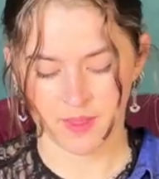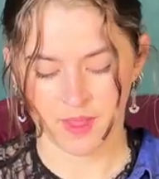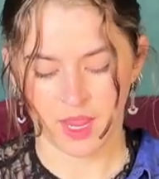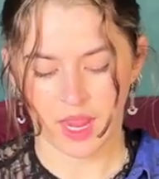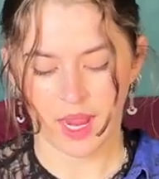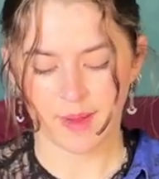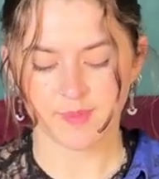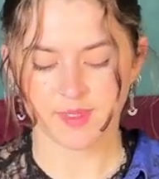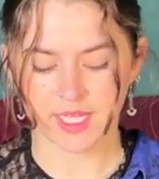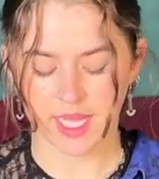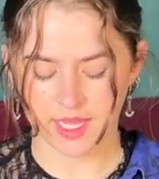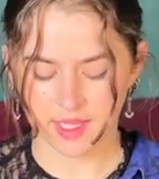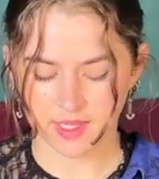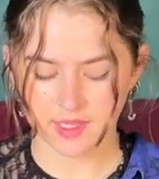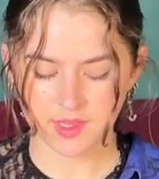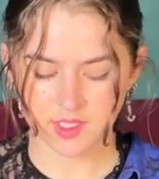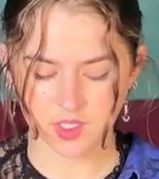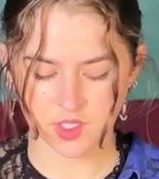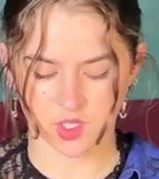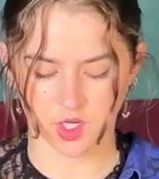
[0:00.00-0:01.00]
I'm
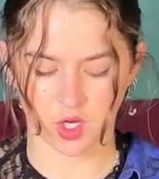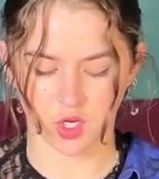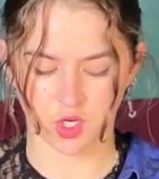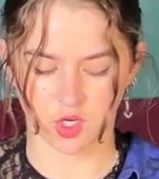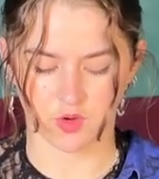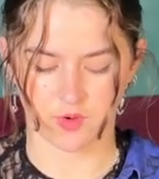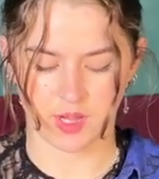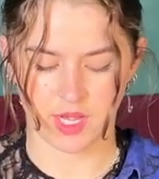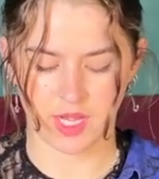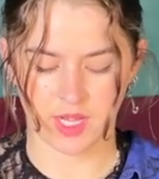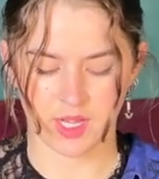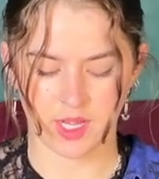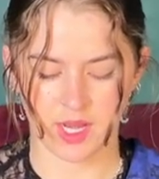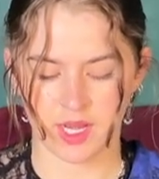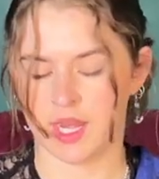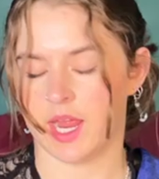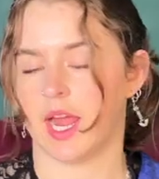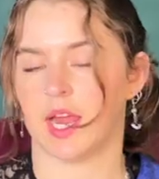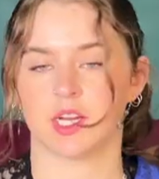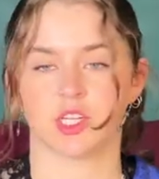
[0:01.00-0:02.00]
taking this dark green
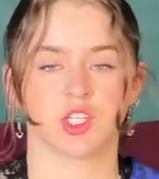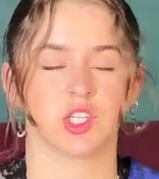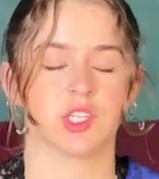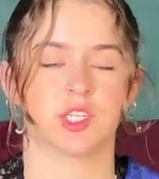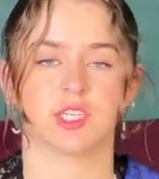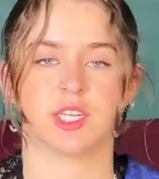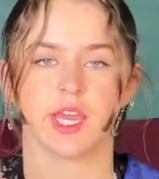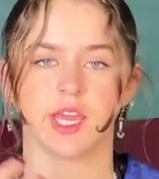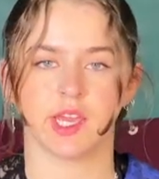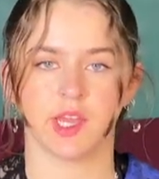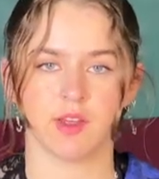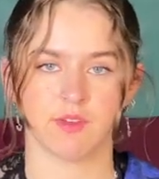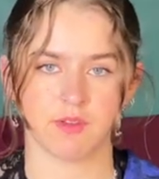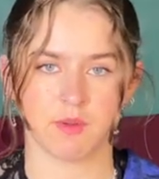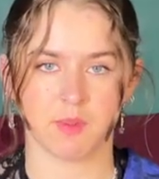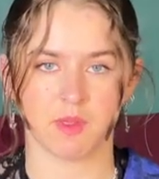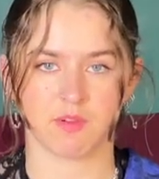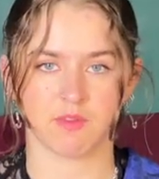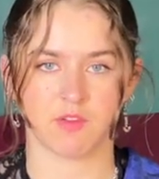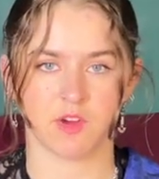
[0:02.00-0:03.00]
and actually taking it
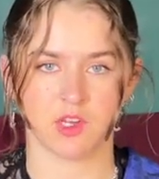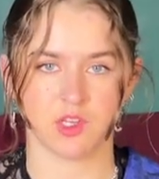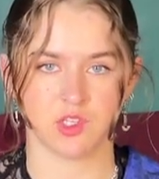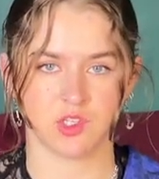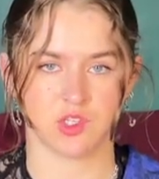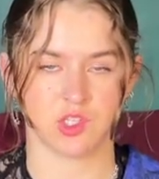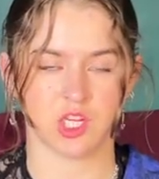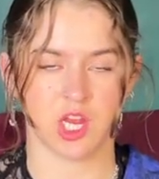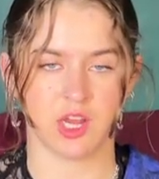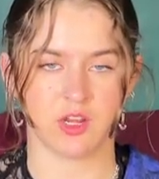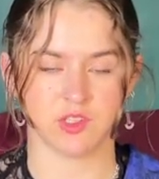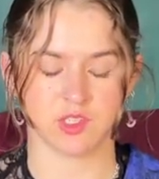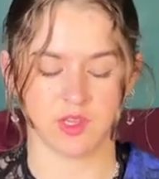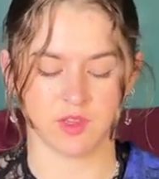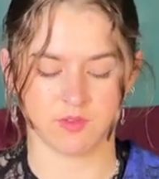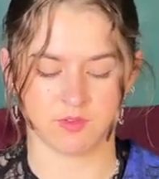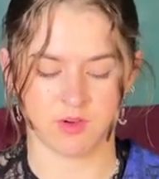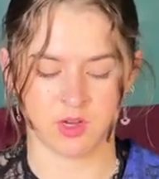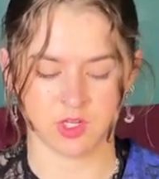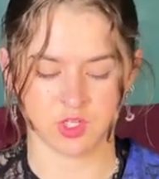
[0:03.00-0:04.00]
from the front shadows of
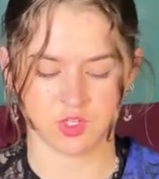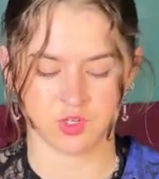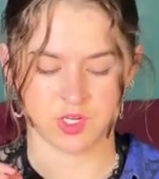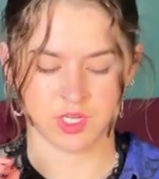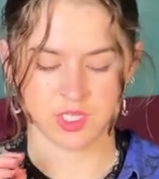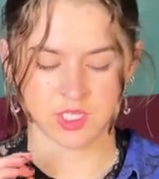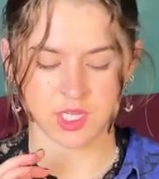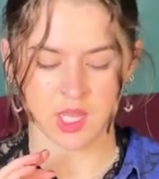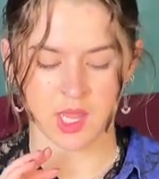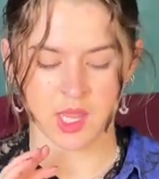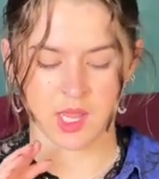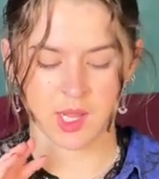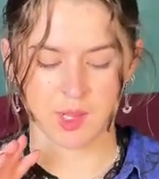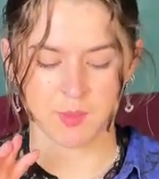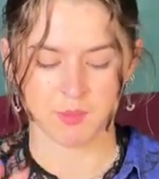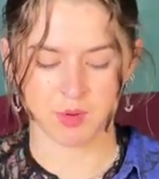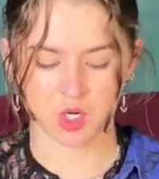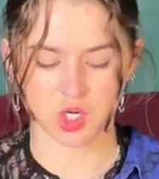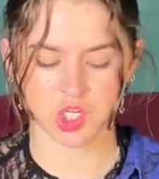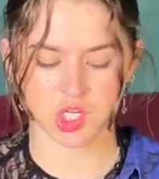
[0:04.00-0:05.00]
the front trees
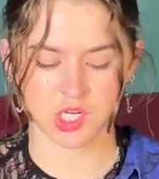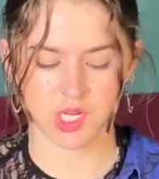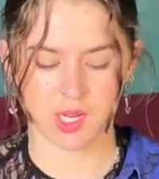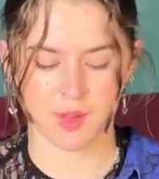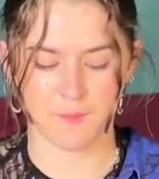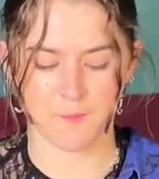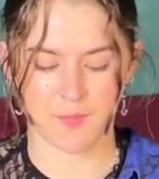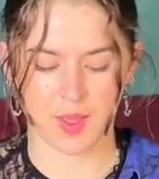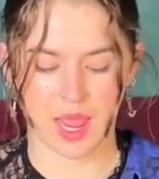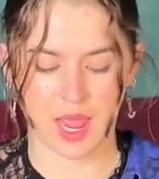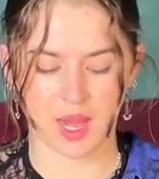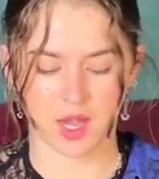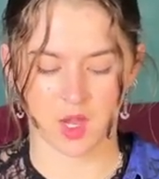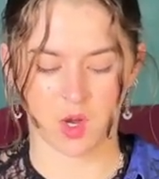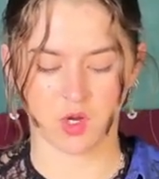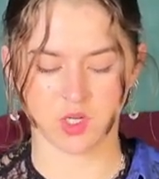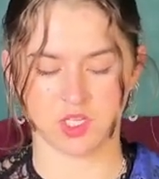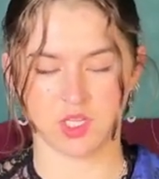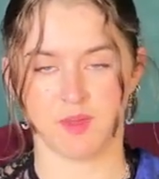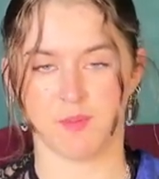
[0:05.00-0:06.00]
and pushing it back
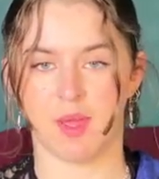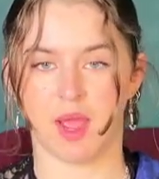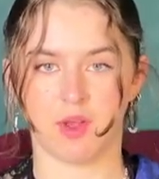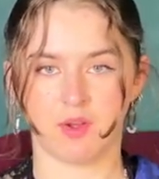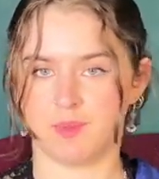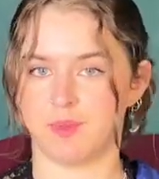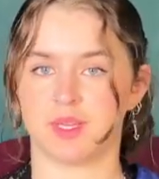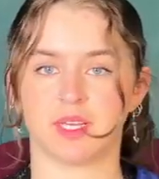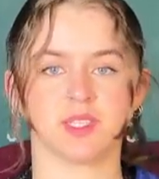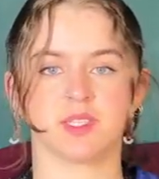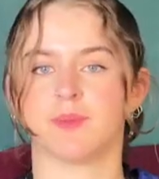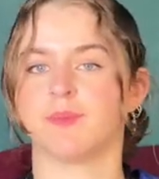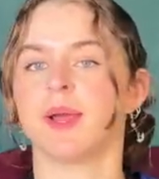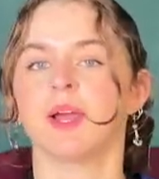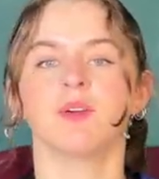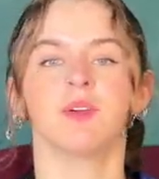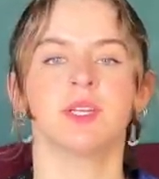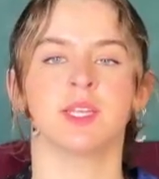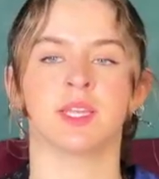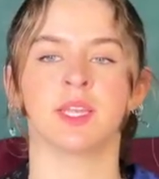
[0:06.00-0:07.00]
onto the mountain, because the
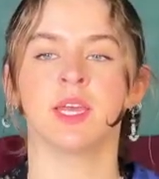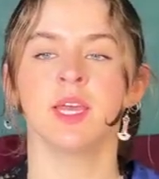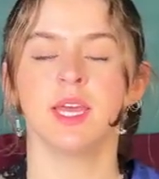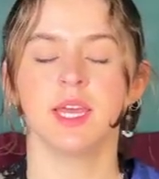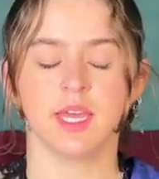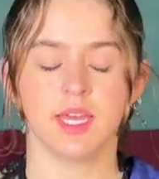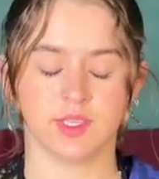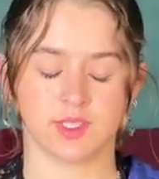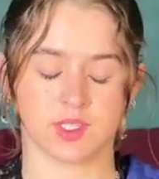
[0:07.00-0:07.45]
mountain is